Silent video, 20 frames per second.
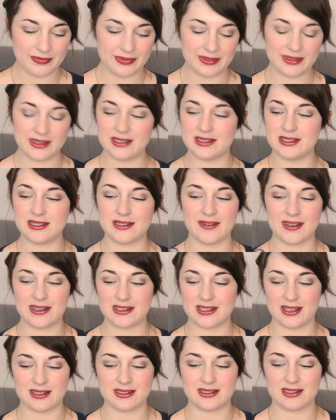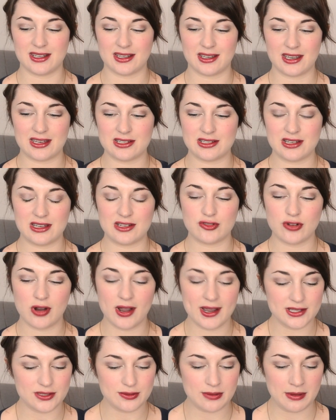this is fantastic. It
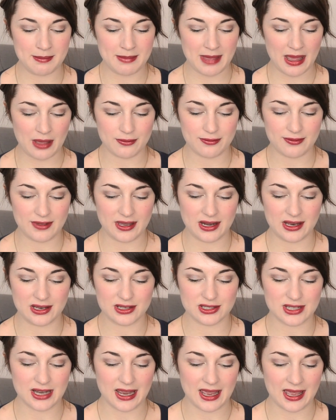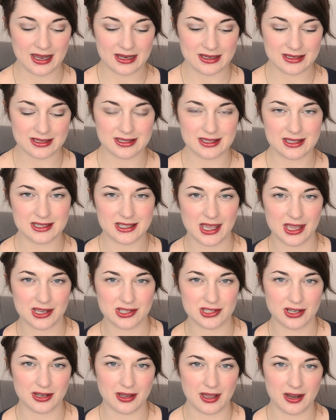dries to a matte finish, and the
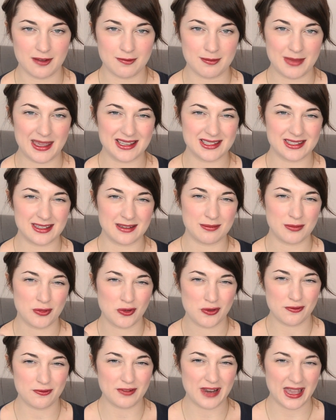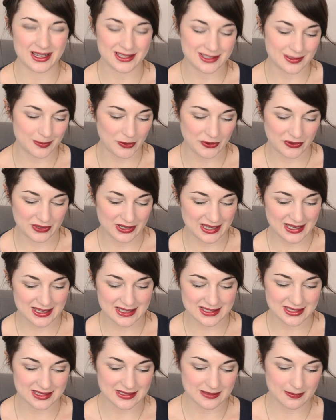texture kind of makes it more flexible and
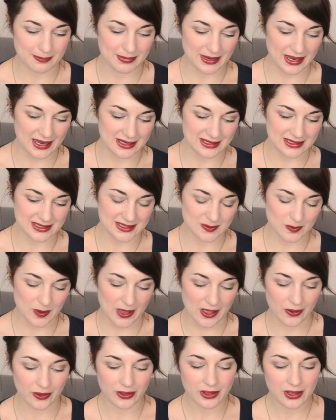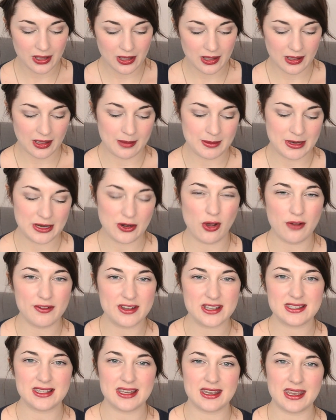easy to blend as well. I mean,
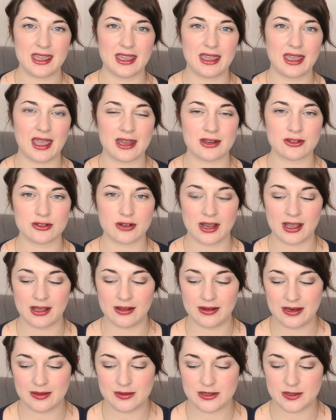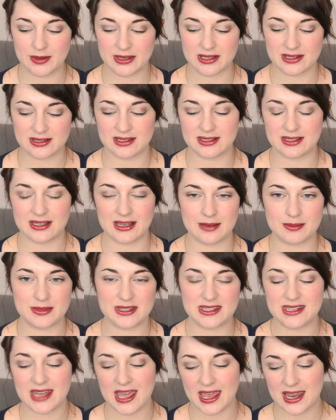obviously it can dry out lips because it's a lip
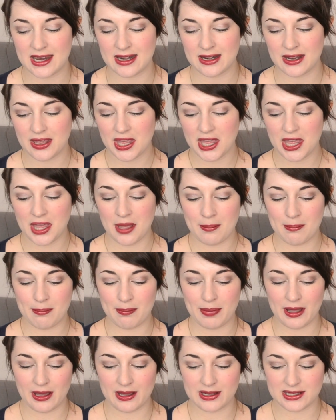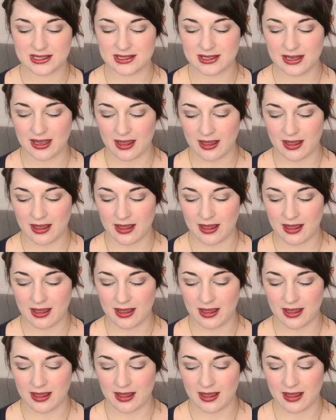stain, but